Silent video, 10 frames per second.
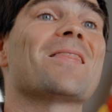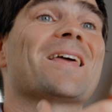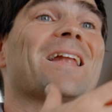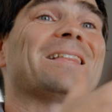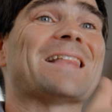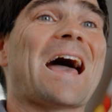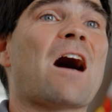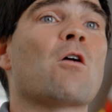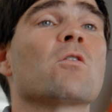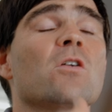that
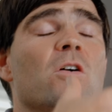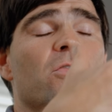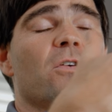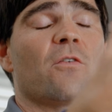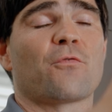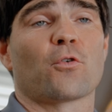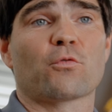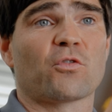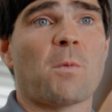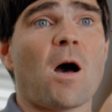allow the first
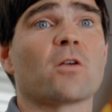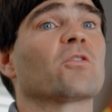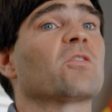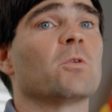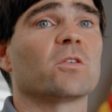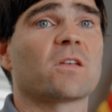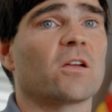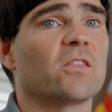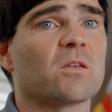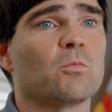responders, the military
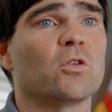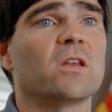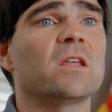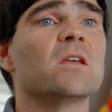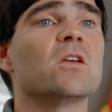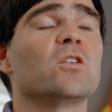and the community